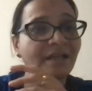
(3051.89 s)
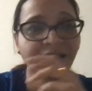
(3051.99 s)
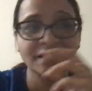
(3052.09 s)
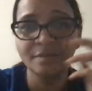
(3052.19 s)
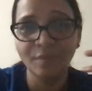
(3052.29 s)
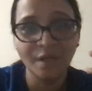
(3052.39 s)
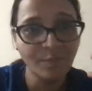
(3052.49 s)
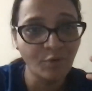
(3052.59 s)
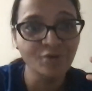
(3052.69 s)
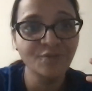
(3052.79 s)
like
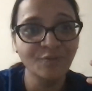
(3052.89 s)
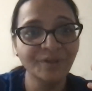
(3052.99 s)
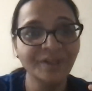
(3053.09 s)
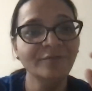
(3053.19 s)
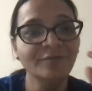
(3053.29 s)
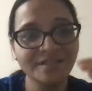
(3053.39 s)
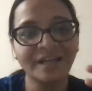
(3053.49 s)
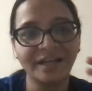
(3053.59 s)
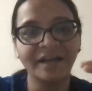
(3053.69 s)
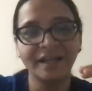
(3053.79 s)
in Bhojpuri, which
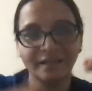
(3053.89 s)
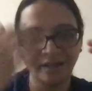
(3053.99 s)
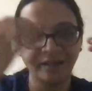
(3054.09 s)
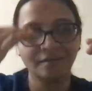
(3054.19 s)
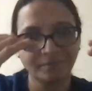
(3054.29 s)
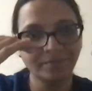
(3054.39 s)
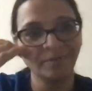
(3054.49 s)
is like again like